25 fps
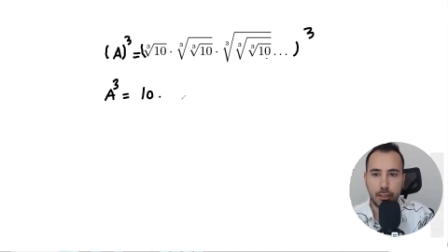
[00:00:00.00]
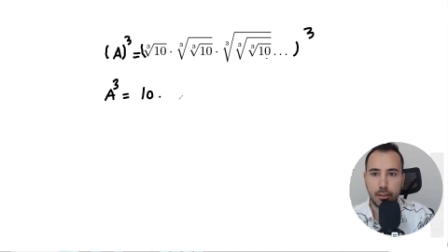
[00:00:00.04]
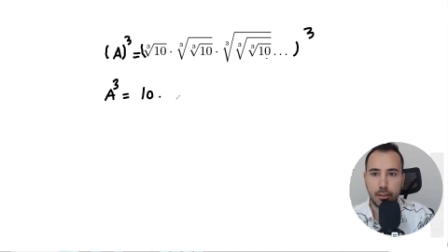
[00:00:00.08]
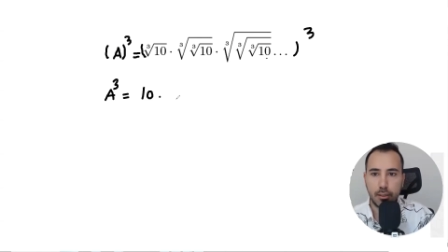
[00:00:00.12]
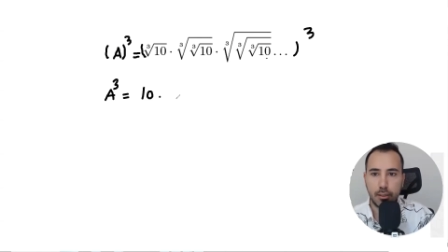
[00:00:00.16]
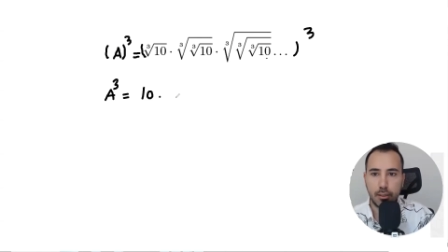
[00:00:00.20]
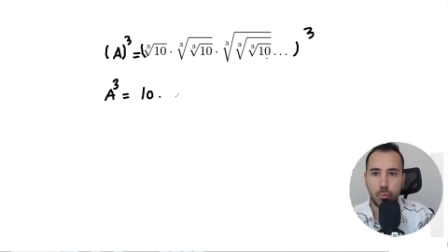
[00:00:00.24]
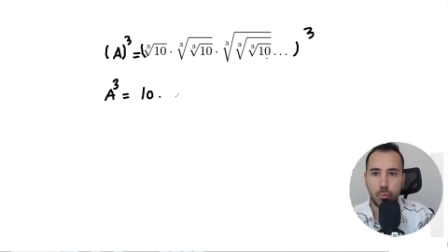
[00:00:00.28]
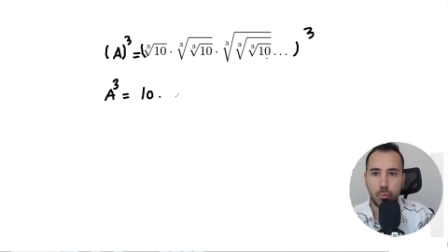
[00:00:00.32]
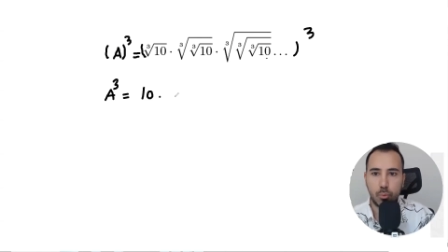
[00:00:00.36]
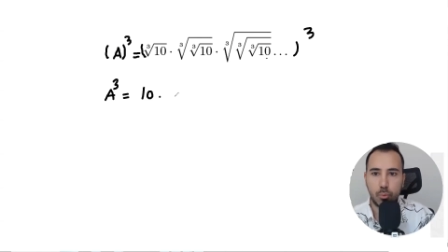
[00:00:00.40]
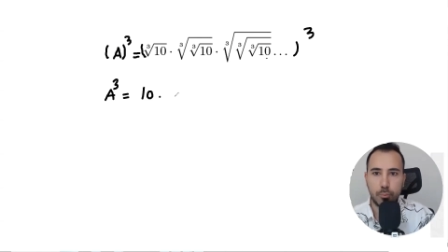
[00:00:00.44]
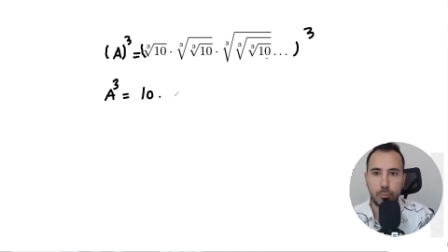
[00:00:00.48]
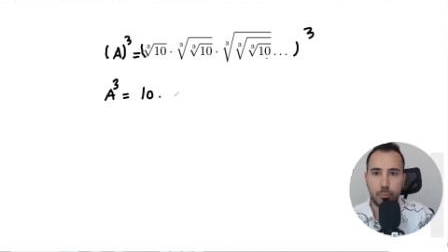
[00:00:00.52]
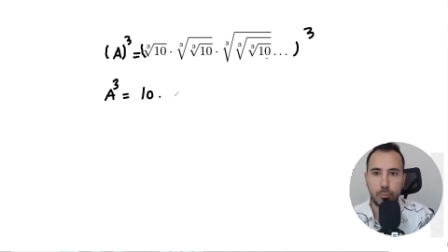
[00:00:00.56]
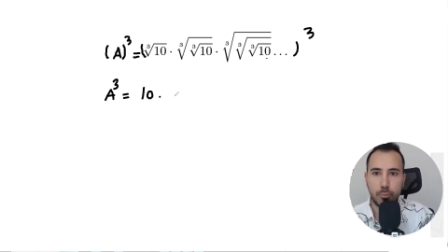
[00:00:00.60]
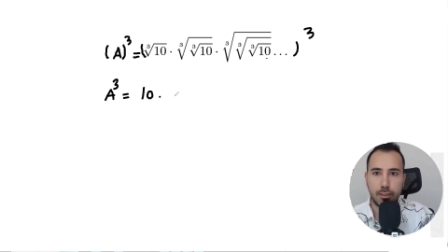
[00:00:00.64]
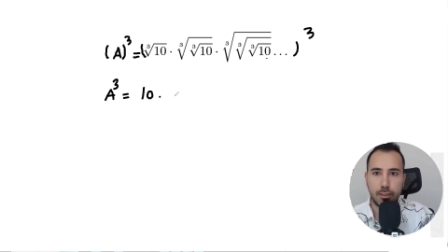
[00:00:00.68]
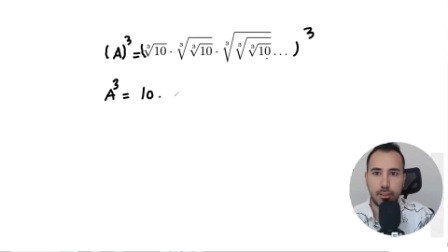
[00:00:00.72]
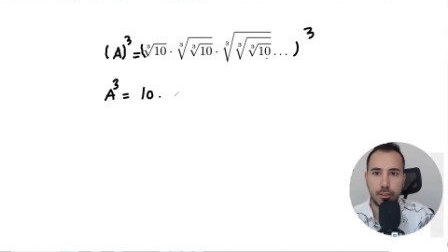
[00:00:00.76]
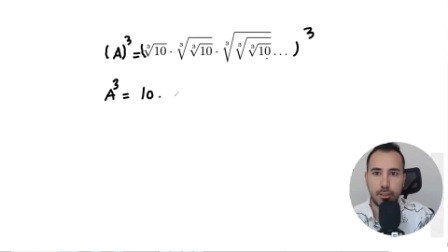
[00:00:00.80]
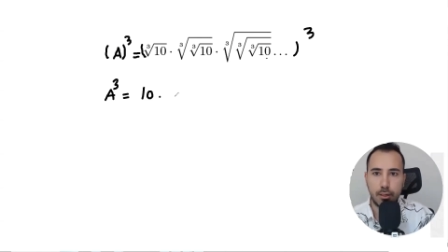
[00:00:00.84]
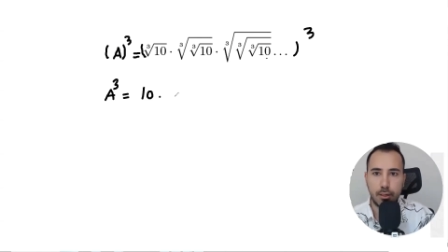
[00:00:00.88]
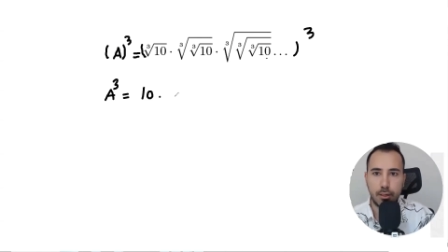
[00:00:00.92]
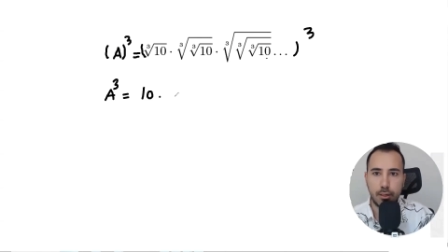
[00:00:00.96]
will be
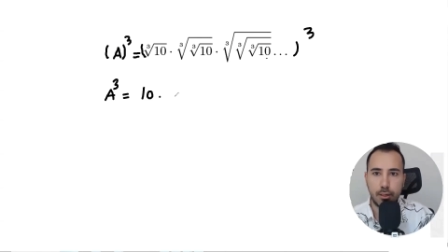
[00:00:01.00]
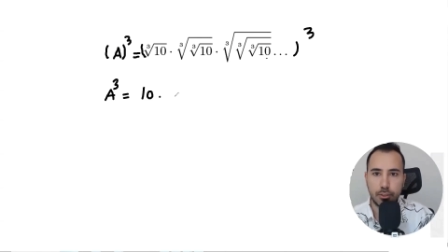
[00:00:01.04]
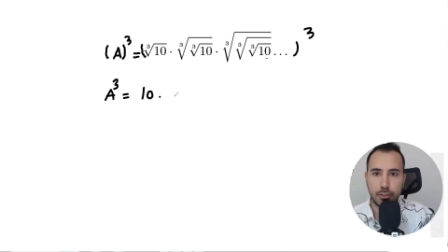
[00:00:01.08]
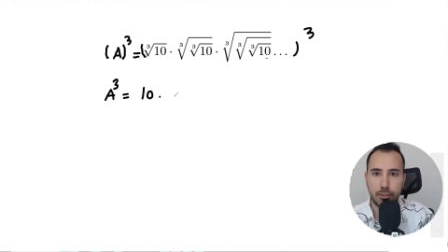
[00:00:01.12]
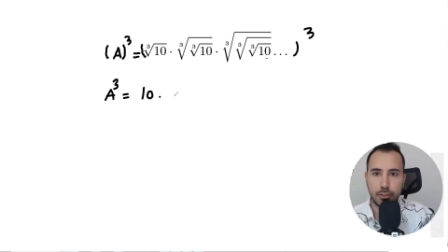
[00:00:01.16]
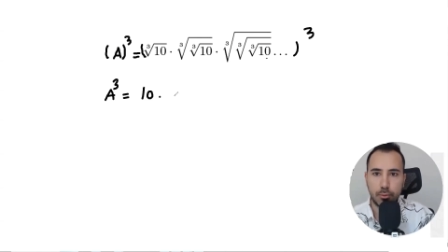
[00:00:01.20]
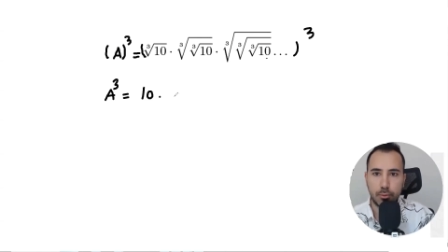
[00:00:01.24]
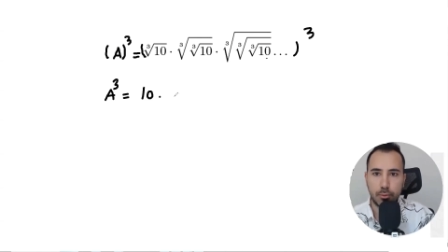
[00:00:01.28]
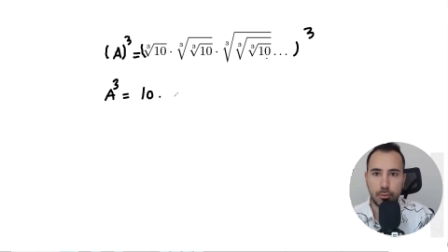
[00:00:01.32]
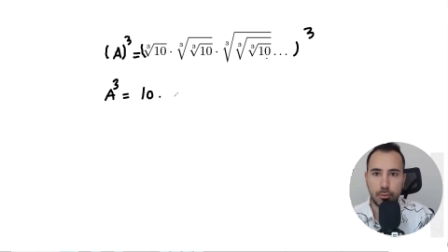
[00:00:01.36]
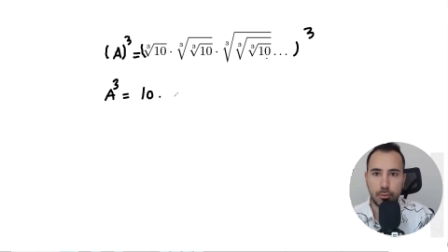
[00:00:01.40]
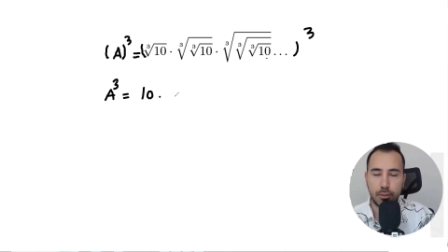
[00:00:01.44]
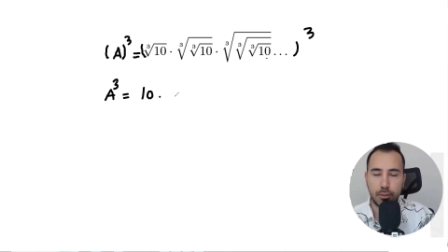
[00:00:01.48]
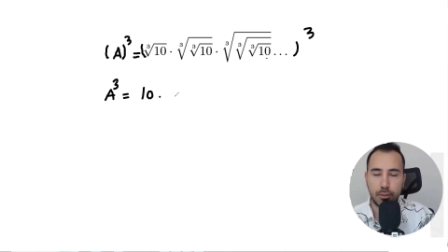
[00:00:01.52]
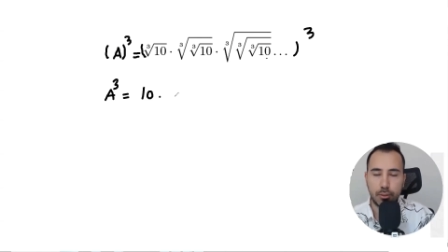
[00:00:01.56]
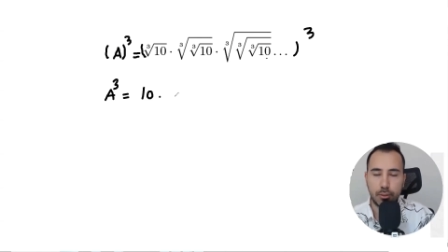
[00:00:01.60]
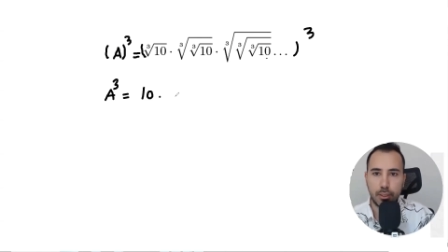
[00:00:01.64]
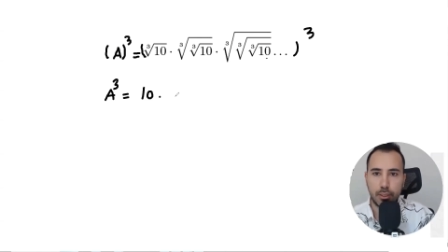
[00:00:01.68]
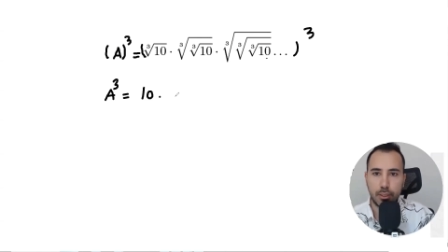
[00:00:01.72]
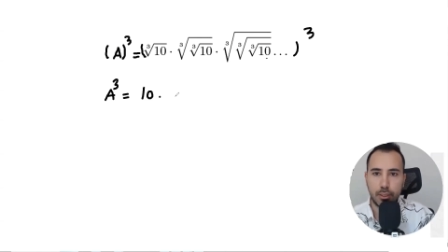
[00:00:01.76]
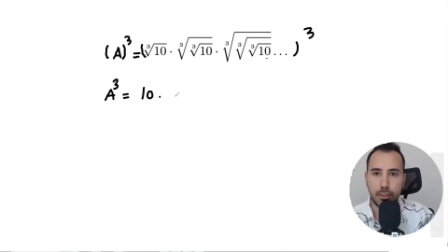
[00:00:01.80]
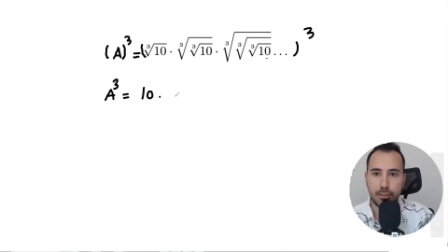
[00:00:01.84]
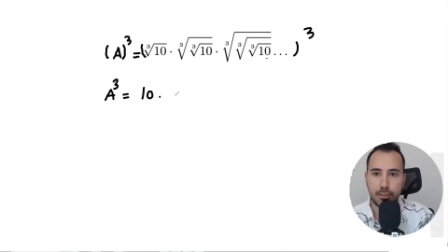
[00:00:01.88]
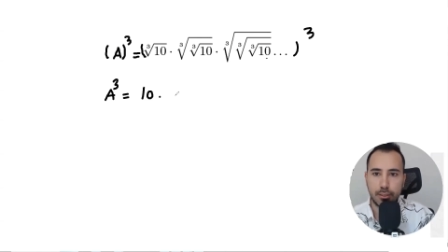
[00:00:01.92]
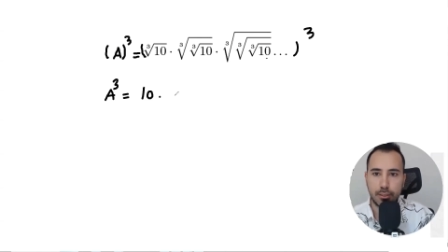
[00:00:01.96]
gone. So I'm going to
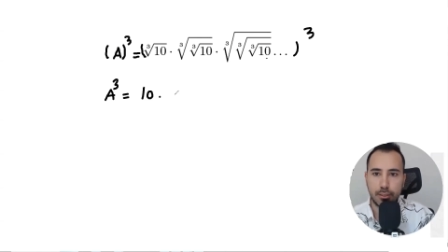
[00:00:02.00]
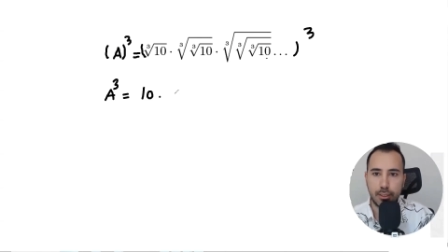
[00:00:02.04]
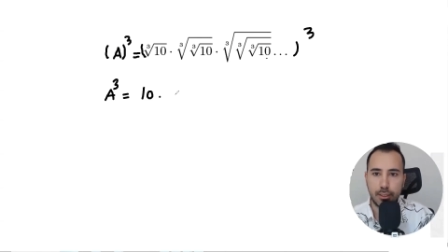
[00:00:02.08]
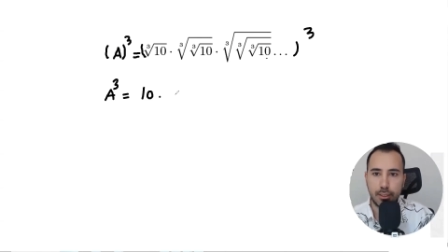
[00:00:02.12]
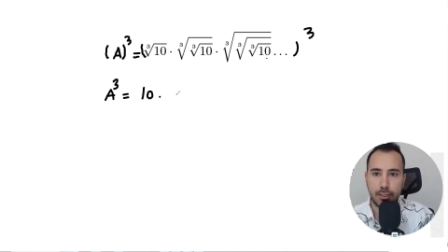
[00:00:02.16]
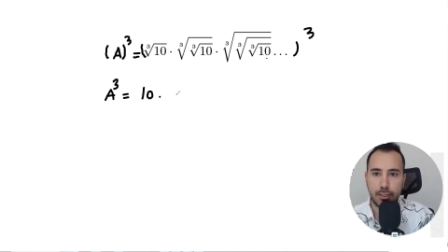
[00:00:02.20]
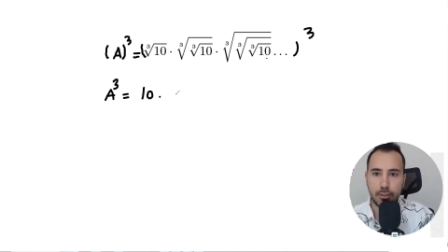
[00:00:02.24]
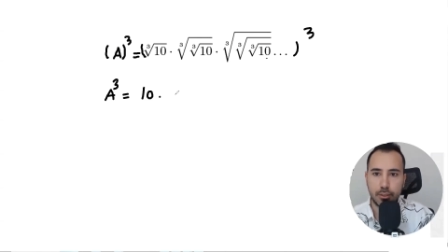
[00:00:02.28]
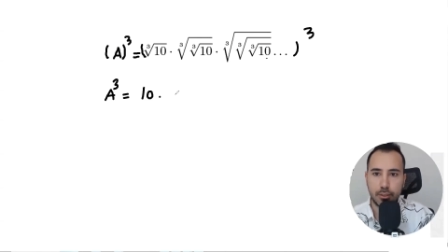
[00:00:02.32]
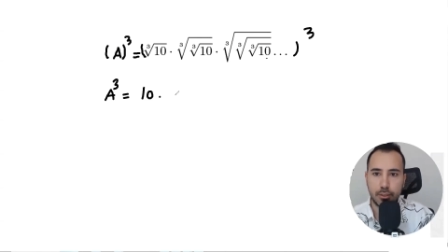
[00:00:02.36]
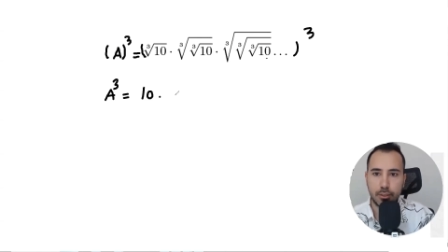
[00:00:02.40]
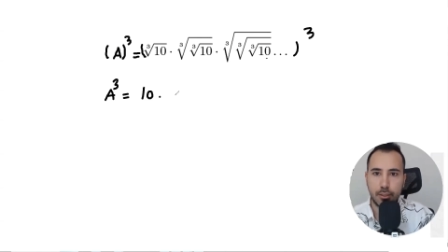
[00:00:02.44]
write it as